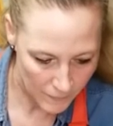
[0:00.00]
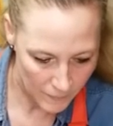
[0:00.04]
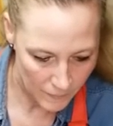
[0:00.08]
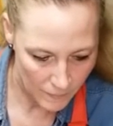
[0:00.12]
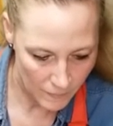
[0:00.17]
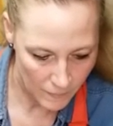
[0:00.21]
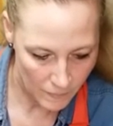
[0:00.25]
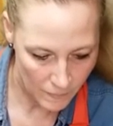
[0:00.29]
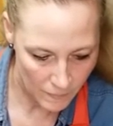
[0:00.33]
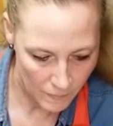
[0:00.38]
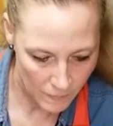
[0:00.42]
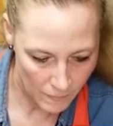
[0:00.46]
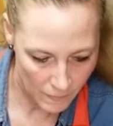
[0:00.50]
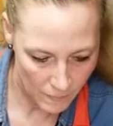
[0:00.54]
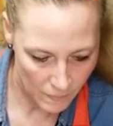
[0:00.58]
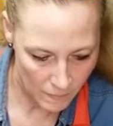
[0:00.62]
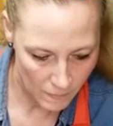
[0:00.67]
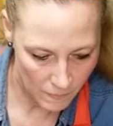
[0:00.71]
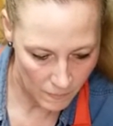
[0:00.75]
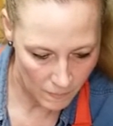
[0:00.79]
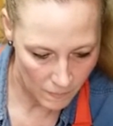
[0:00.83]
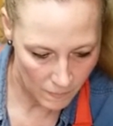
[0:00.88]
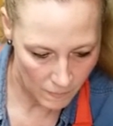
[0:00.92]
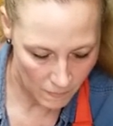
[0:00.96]

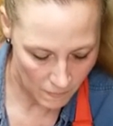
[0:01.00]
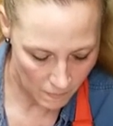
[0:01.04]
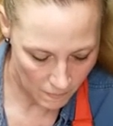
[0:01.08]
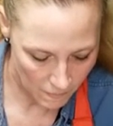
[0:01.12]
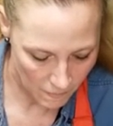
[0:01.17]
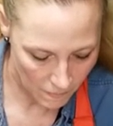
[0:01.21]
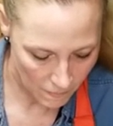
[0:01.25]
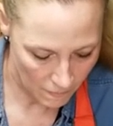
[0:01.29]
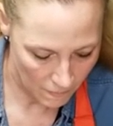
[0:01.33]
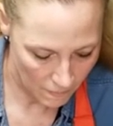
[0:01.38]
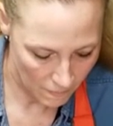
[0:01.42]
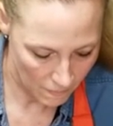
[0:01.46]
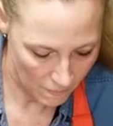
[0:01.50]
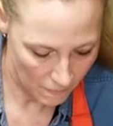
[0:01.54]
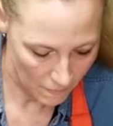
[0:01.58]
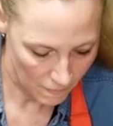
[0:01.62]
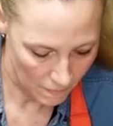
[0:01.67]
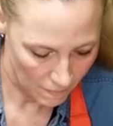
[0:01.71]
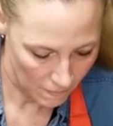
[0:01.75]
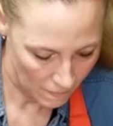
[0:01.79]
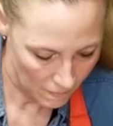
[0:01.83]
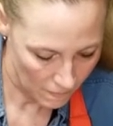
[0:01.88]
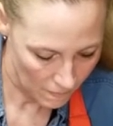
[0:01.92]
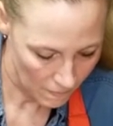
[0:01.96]

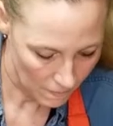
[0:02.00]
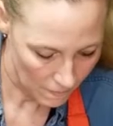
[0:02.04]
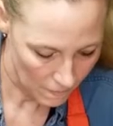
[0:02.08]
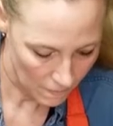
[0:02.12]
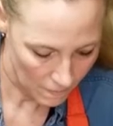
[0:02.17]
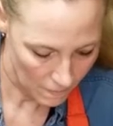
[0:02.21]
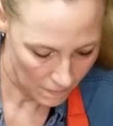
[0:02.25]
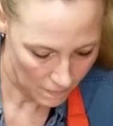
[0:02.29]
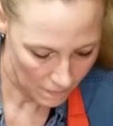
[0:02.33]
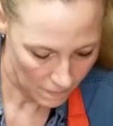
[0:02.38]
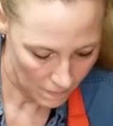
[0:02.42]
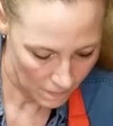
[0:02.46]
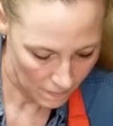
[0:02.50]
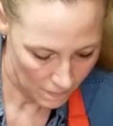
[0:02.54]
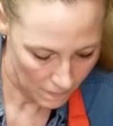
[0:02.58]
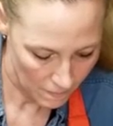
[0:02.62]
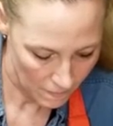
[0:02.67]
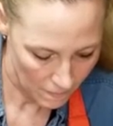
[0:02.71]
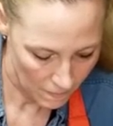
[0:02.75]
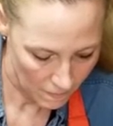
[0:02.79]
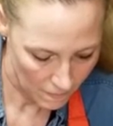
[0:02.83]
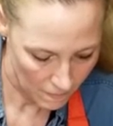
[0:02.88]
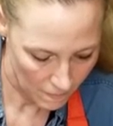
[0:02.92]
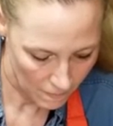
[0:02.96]

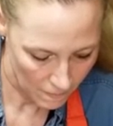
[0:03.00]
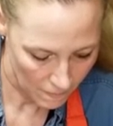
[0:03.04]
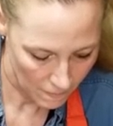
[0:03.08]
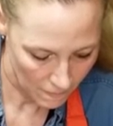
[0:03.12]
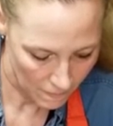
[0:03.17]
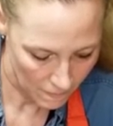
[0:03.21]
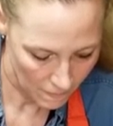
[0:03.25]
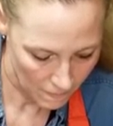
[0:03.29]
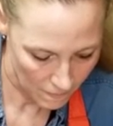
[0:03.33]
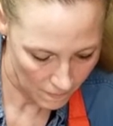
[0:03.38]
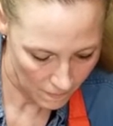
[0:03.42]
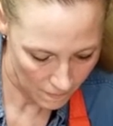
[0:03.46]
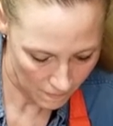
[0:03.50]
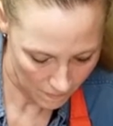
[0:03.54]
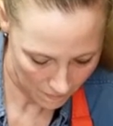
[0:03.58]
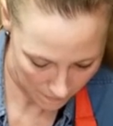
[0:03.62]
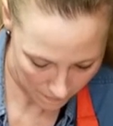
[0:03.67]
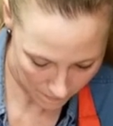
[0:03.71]
Nothing is said.